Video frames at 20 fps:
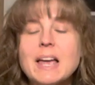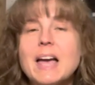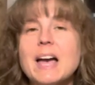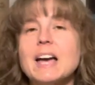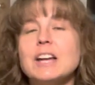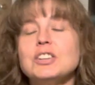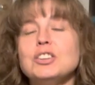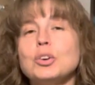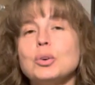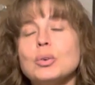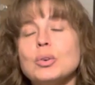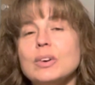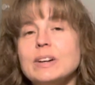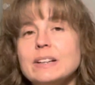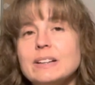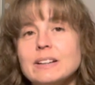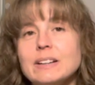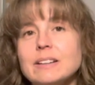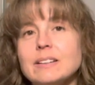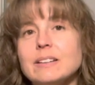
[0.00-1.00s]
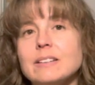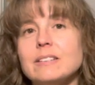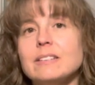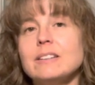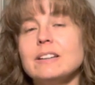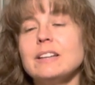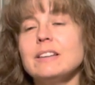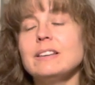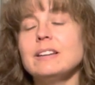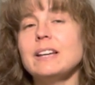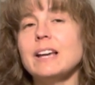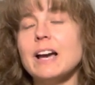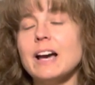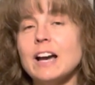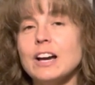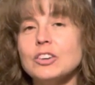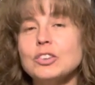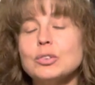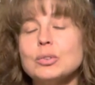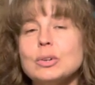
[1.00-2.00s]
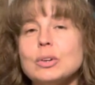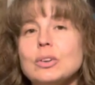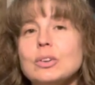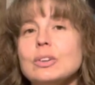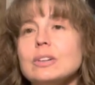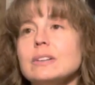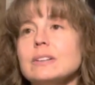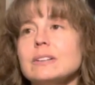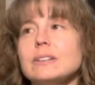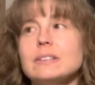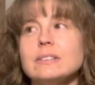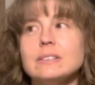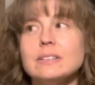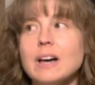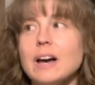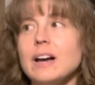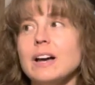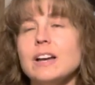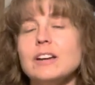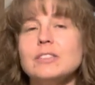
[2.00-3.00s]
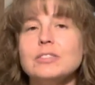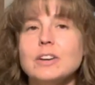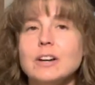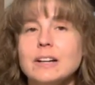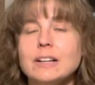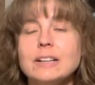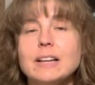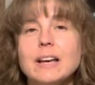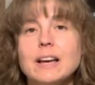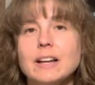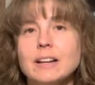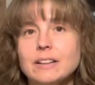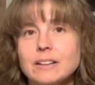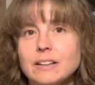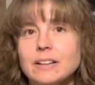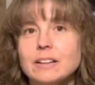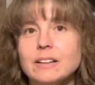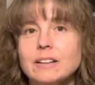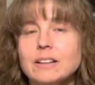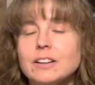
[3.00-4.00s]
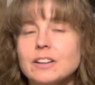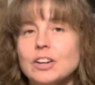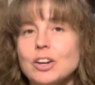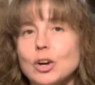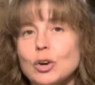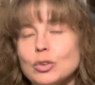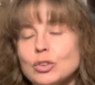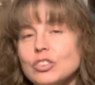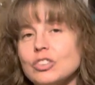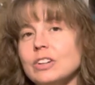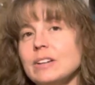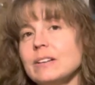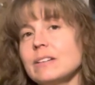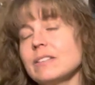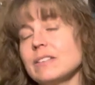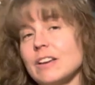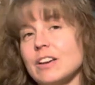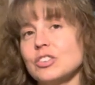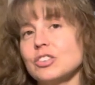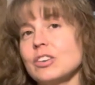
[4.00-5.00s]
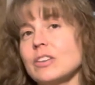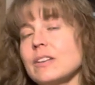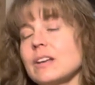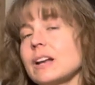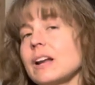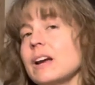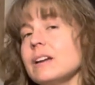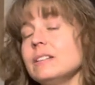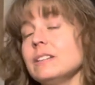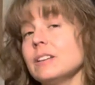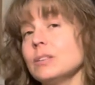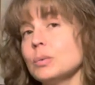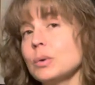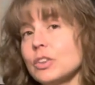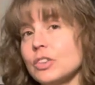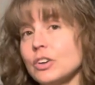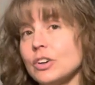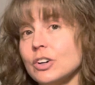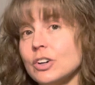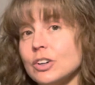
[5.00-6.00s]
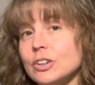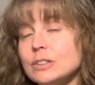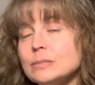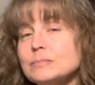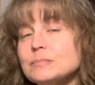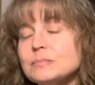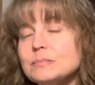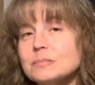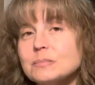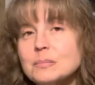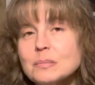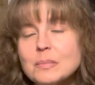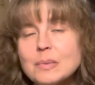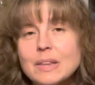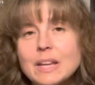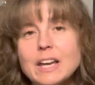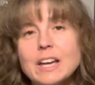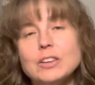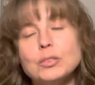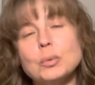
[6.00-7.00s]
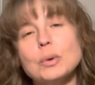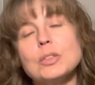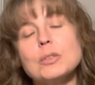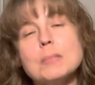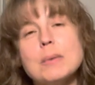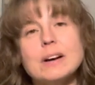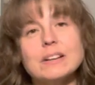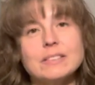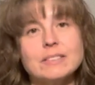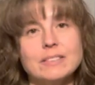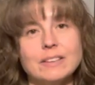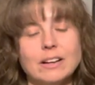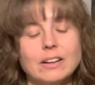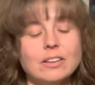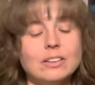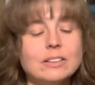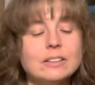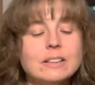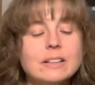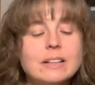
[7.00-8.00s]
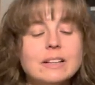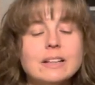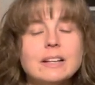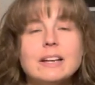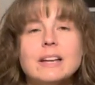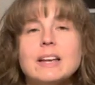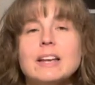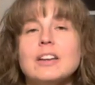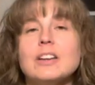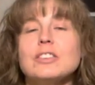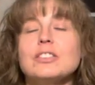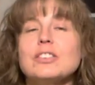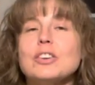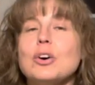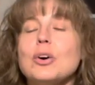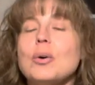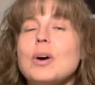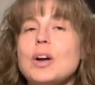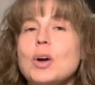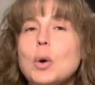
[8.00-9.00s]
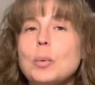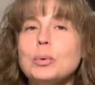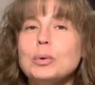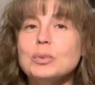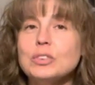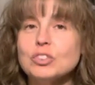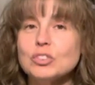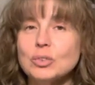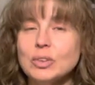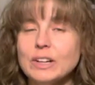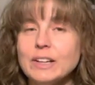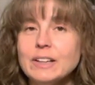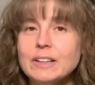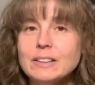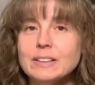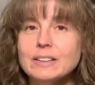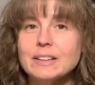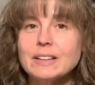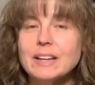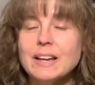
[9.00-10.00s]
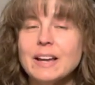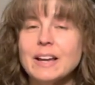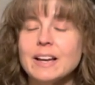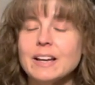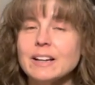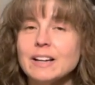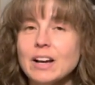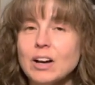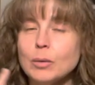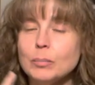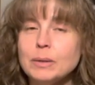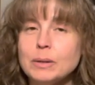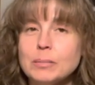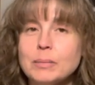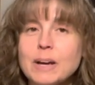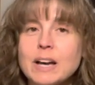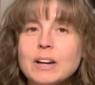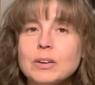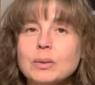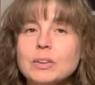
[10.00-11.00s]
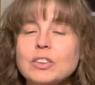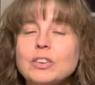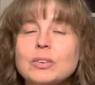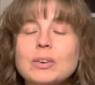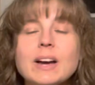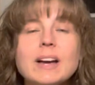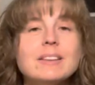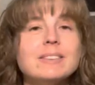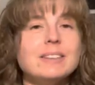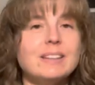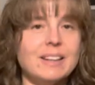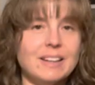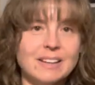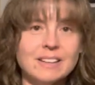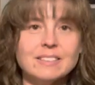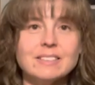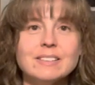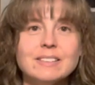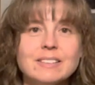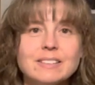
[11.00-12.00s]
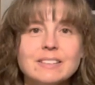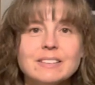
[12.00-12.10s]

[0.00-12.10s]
And you're going to get to see the actual live, unedited coaching session that I did with her and with Macel. So I hope you enjoy it and I'll be back with you at the end.